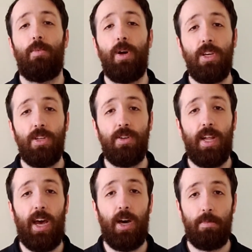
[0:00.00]
What you can do to
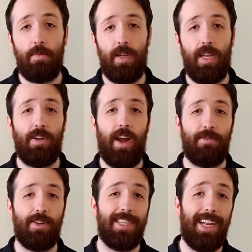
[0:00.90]
help in your
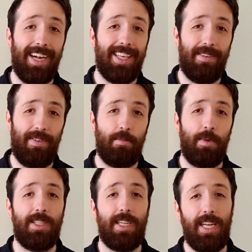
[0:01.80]
effort to not give
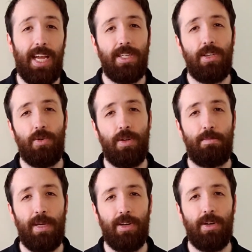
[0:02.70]
up is to connect it to a
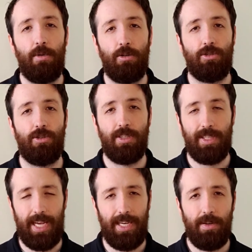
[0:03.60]
bigger emotional
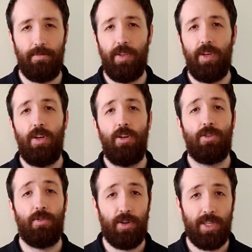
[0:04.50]
stake.
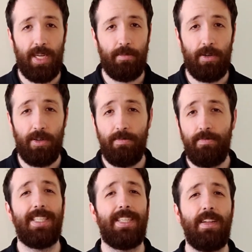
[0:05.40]
So for example,
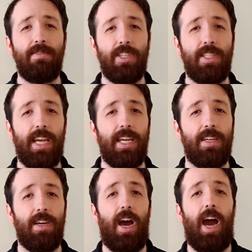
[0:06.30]
instead of just
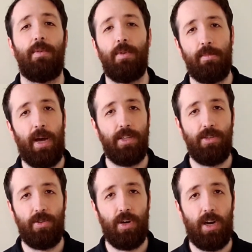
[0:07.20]
saying, I want to buy a
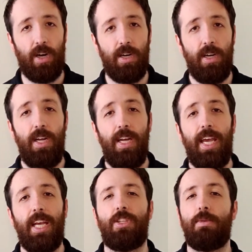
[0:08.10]
new car,
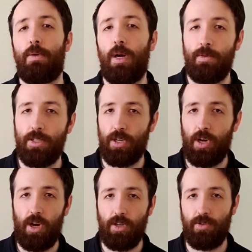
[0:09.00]
it's the purpose the
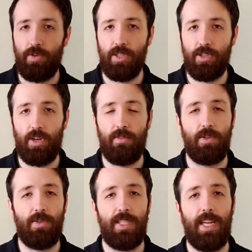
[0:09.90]
car is going to serve.
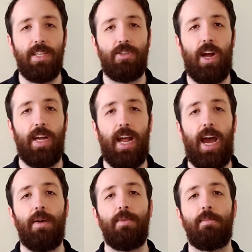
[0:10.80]
So instead trying,
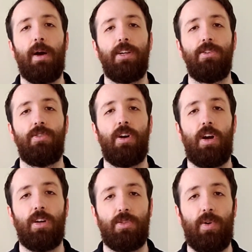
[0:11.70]
I want to buy a new
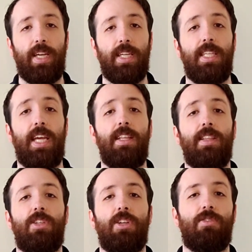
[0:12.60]
car so I can take
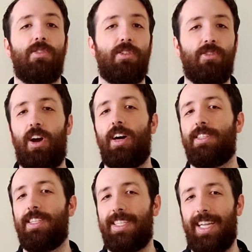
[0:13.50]
the children
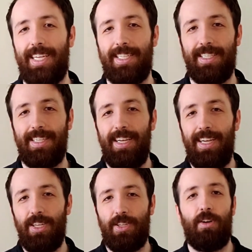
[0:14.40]
across the states
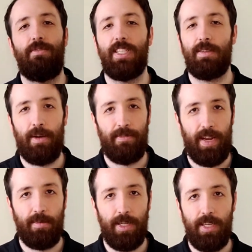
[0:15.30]
to go visit my
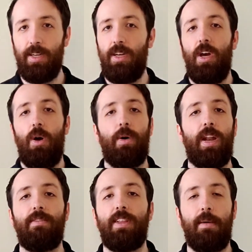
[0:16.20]
family.
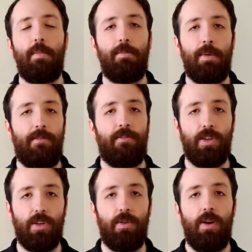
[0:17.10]
Whatever that may be for
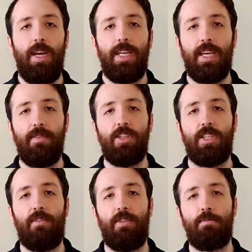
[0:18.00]
you, give
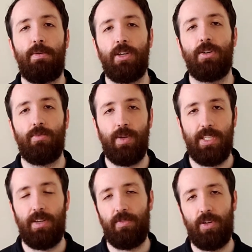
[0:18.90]
yourself a bigger
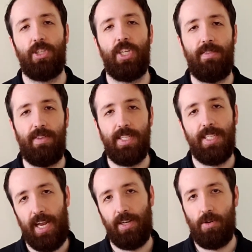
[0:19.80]
reason for achieving
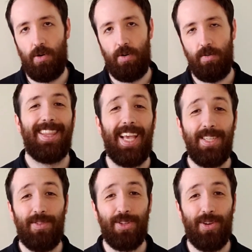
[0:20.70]
said goal.
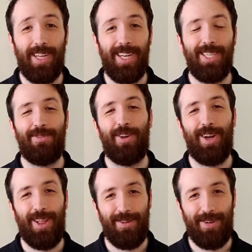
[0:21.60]
Thanks for joining us for
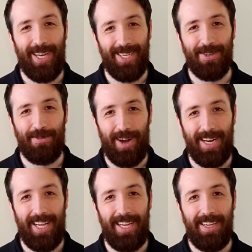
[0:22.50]
another Financial
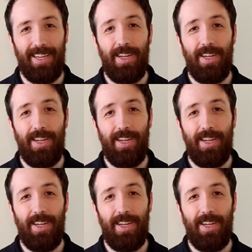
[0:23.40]
Friday.